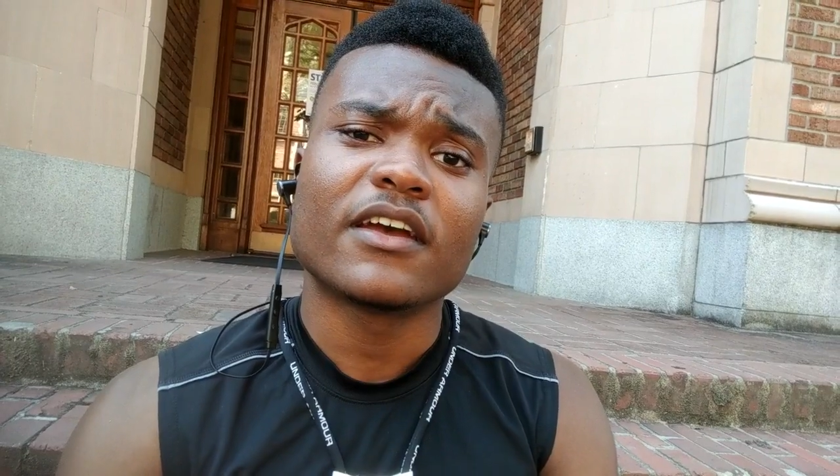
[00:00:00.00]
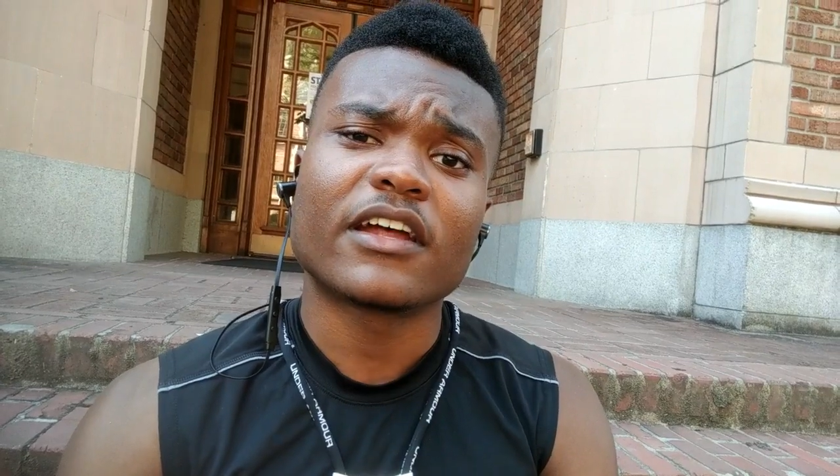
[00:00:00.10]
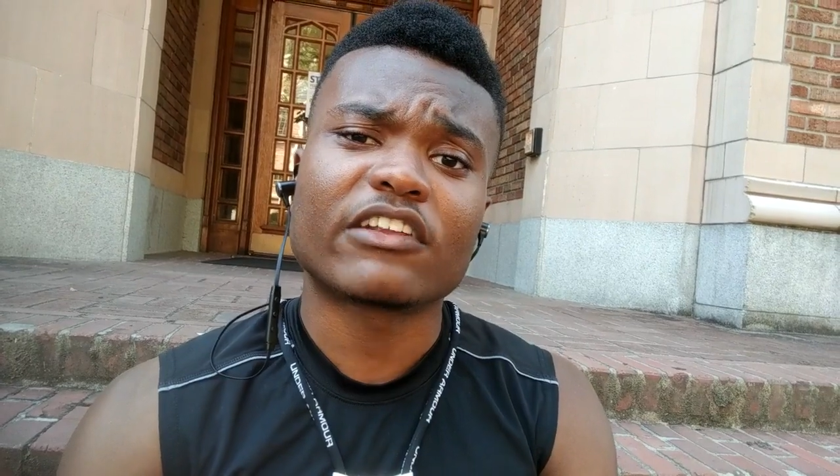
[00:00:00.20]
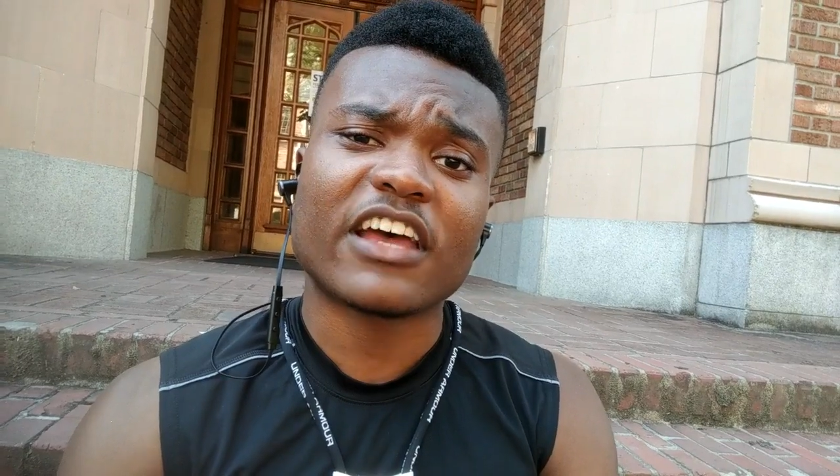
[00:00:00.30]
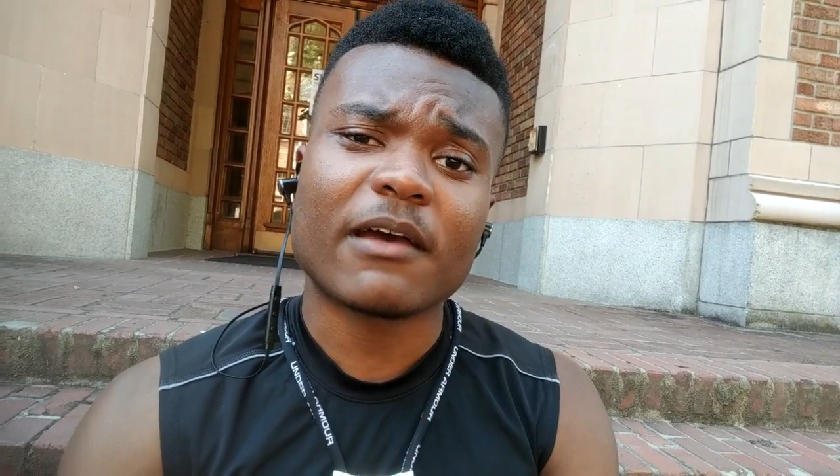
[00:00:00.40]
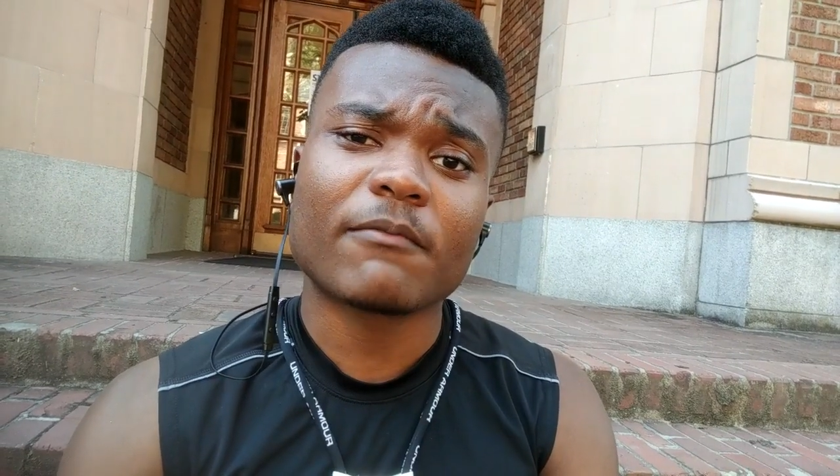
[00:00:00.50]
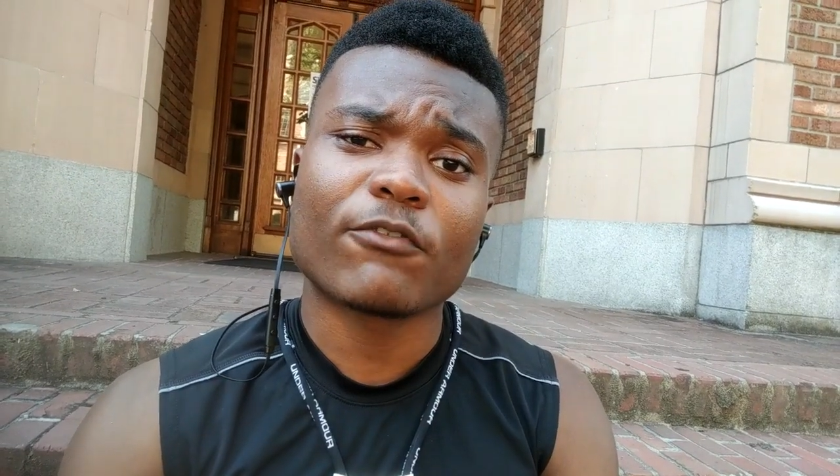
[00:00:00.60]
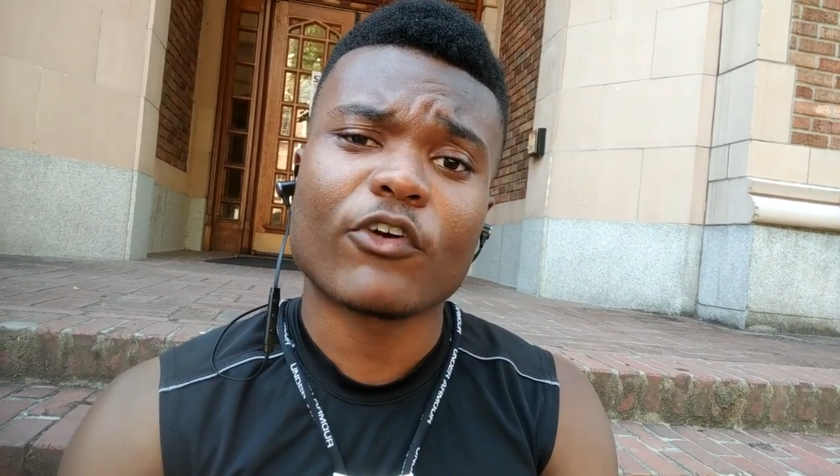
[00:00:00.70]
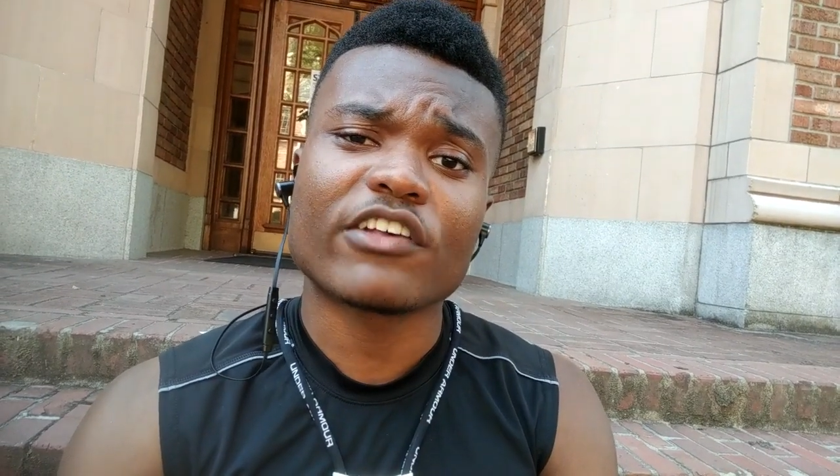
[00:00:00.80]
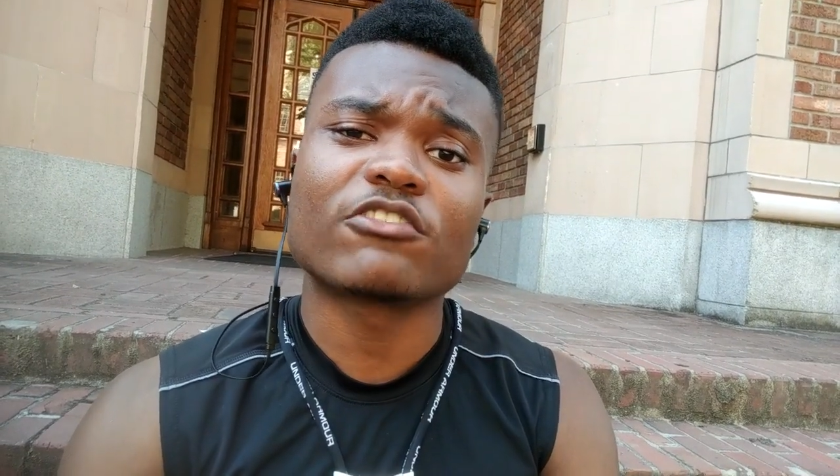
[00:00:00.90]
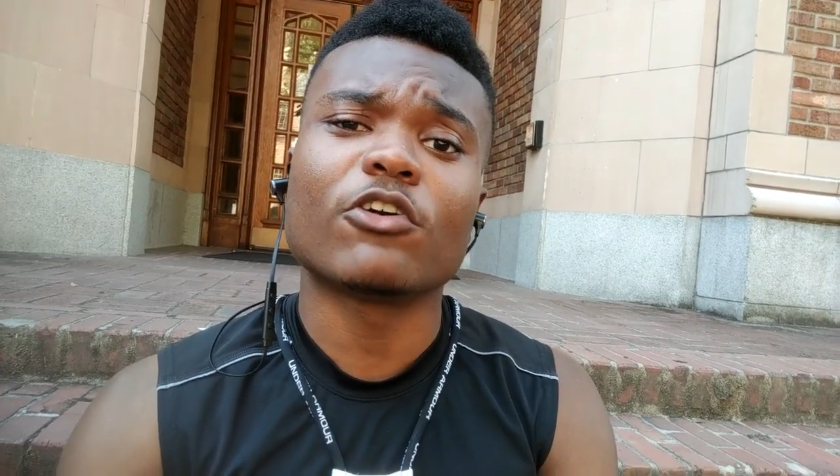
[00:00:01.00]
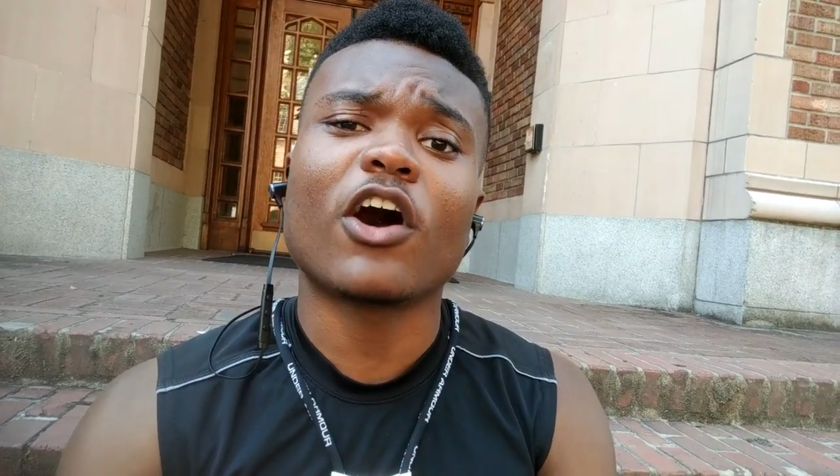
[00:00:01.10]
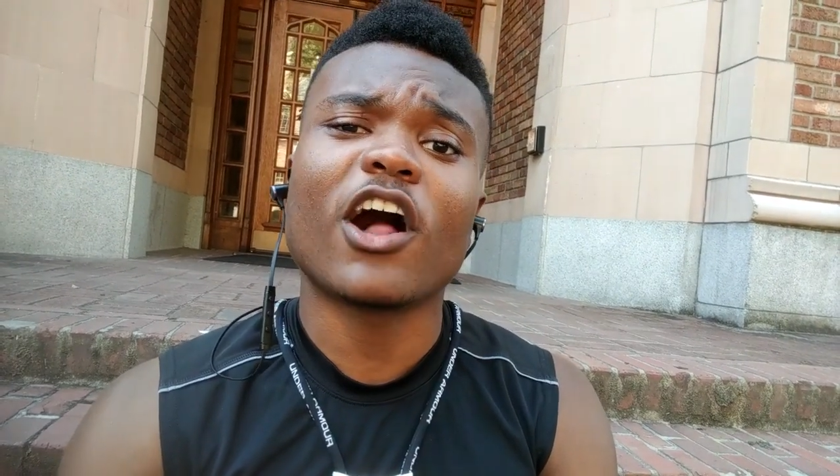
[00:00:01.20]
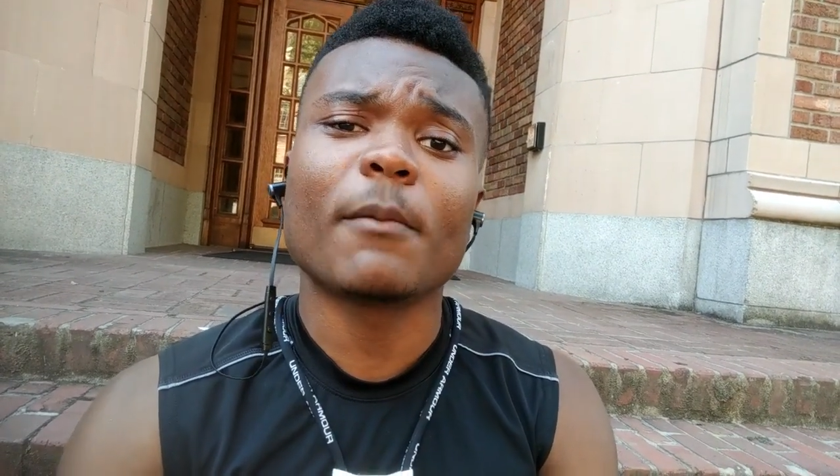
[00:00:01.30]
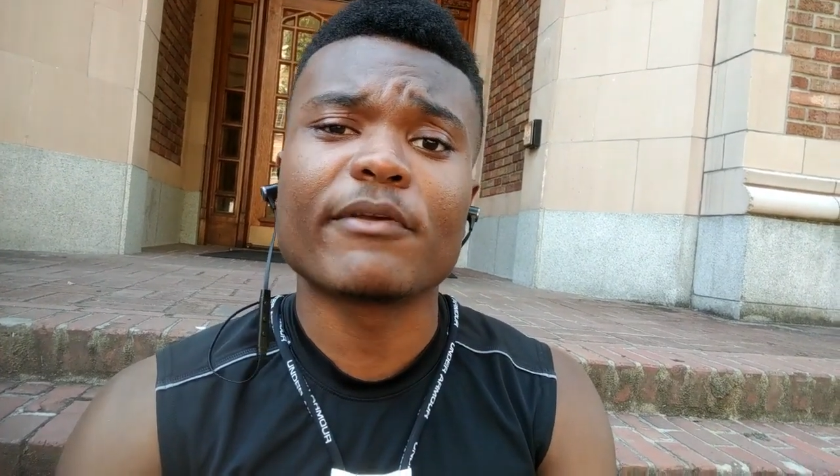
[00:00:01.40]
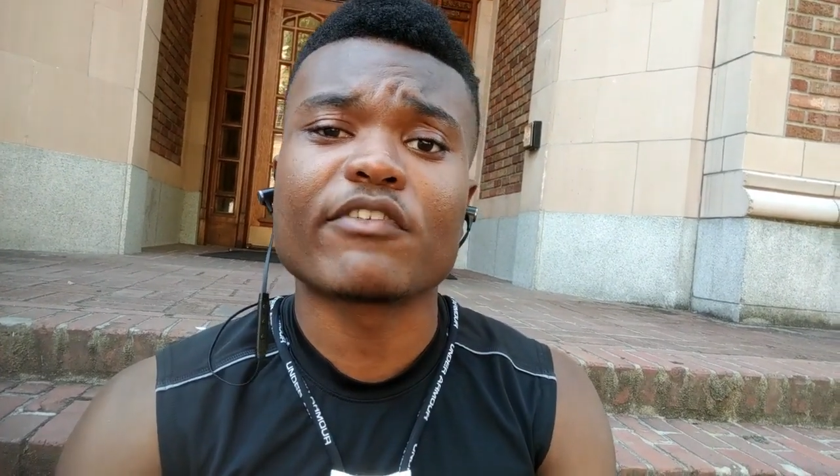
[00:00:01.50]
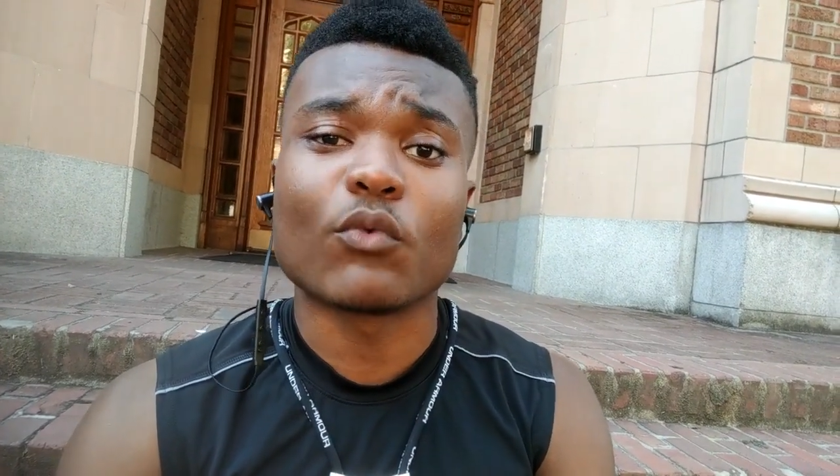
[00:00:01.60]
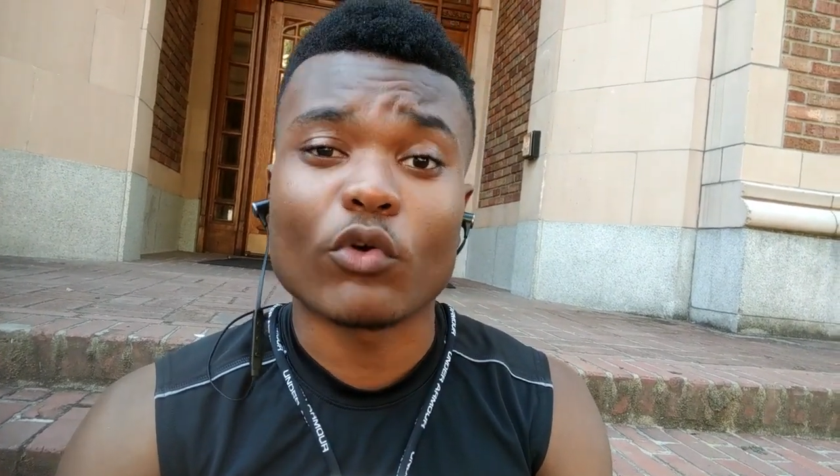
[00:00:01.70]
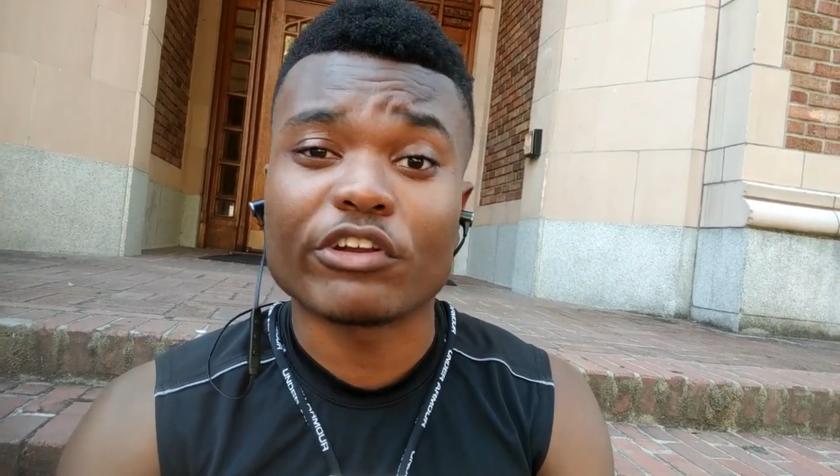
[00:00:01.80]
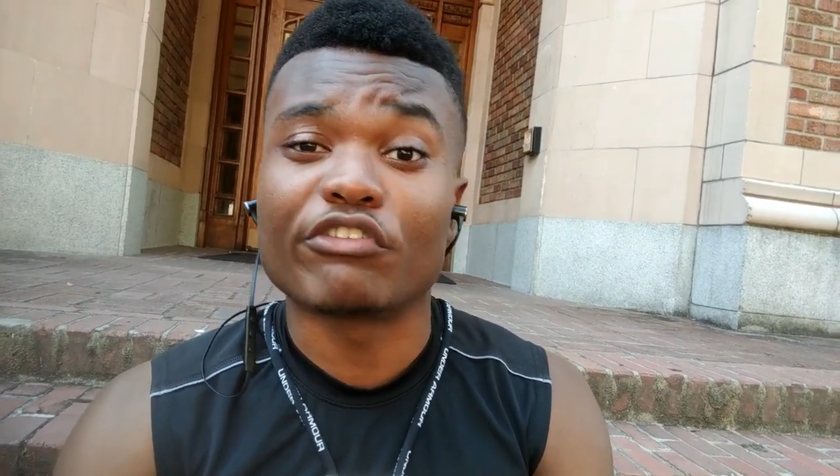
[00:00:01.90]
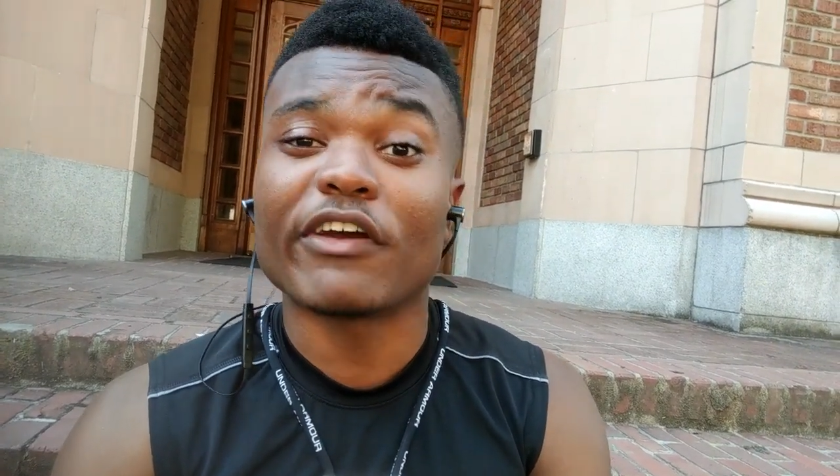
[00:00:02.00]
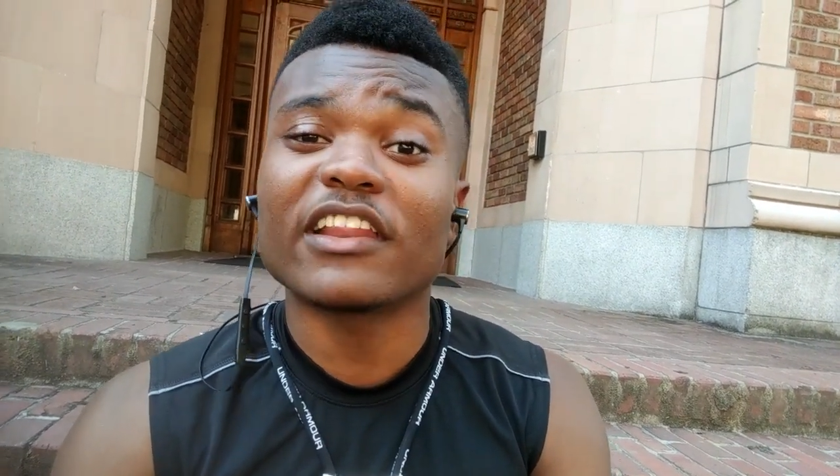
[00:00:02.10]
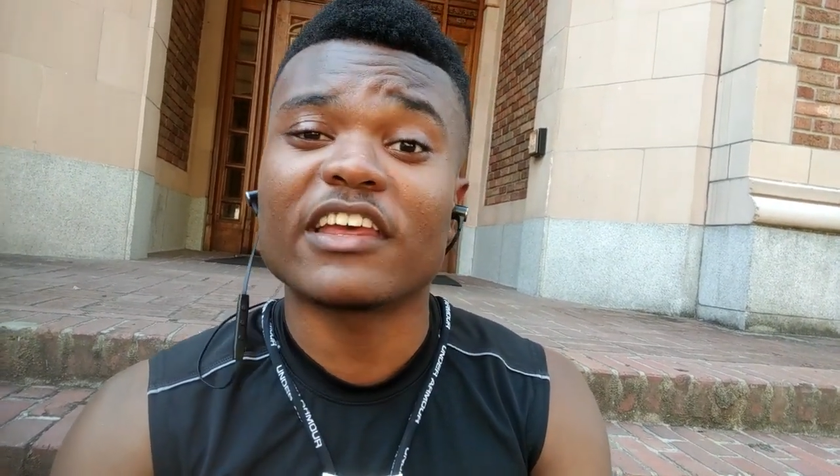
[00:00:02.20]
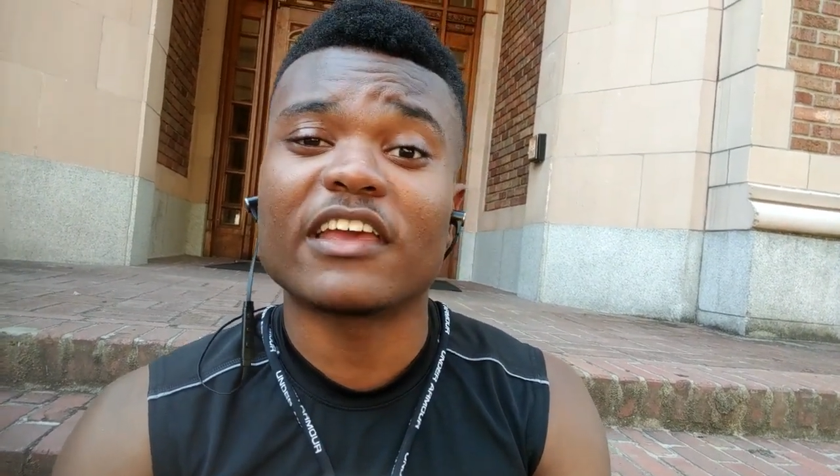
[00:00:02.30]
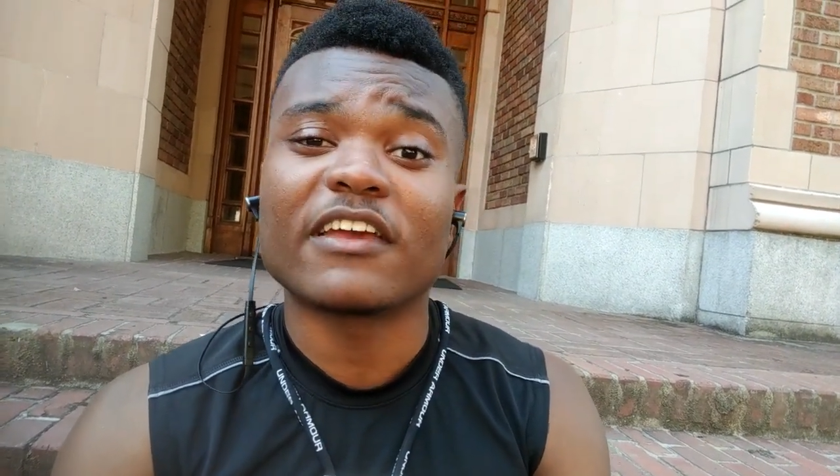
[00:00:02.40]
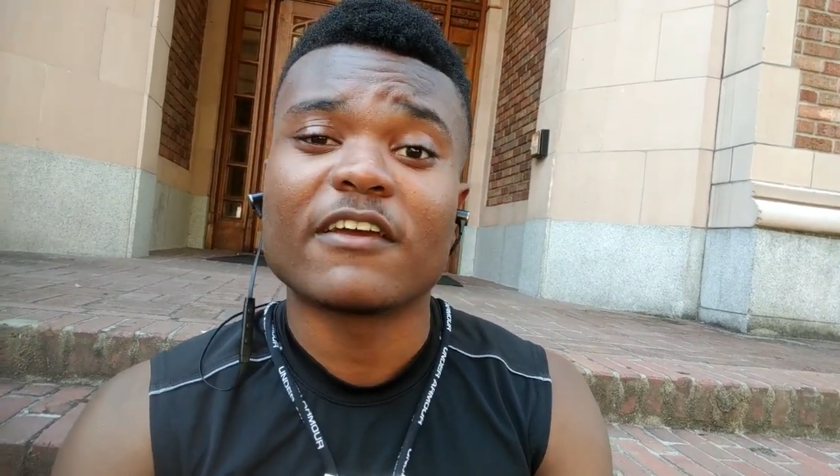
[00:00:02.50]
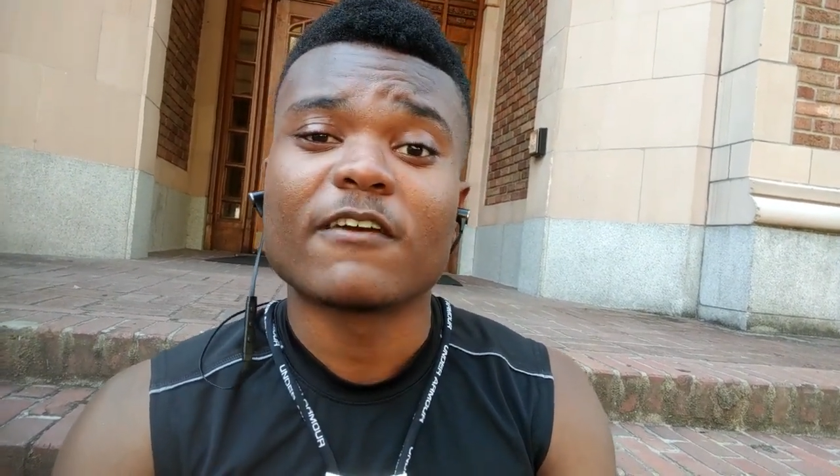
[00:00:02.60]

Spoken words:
and a time for us to all be rewarded greatly